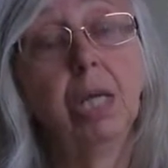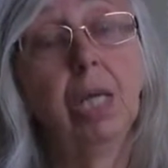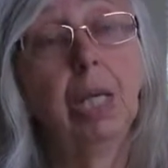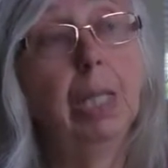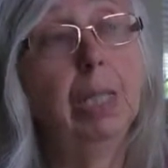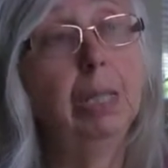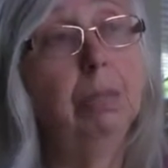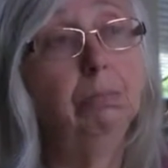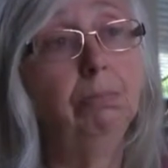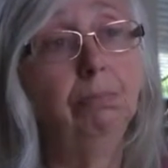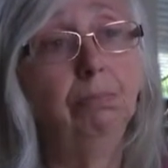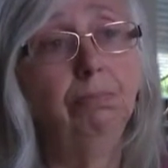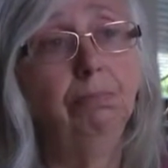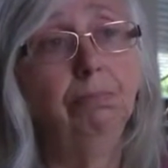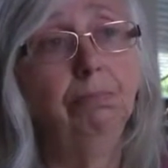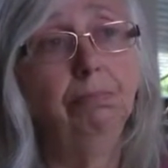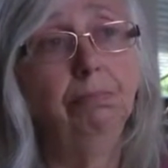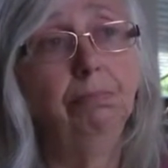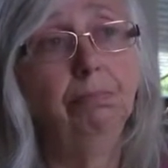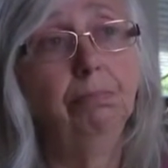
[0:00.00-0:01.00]

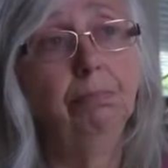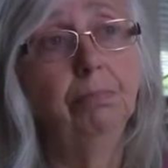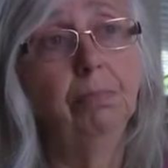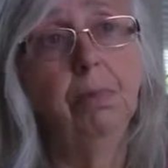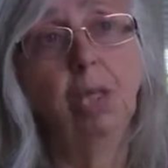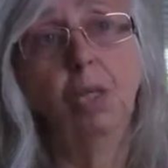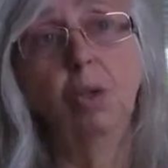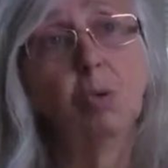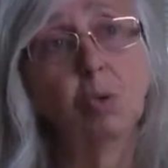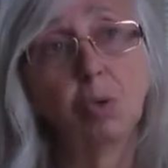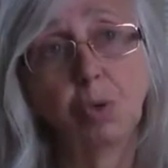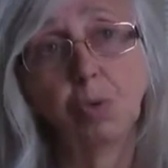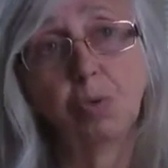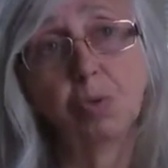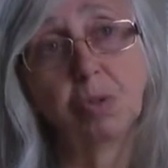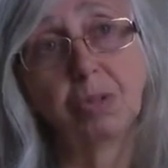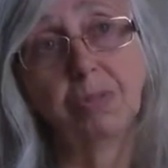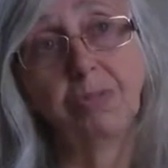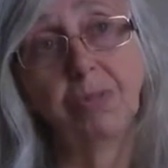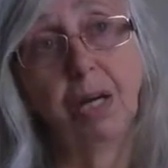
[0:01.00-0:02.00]
and all
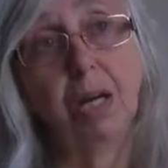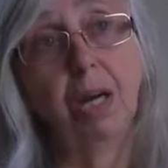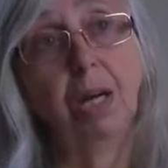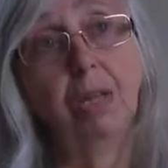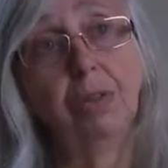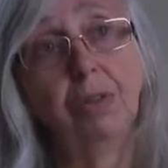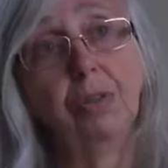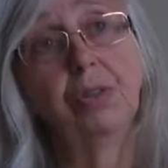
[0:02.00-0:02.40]
sorts of art,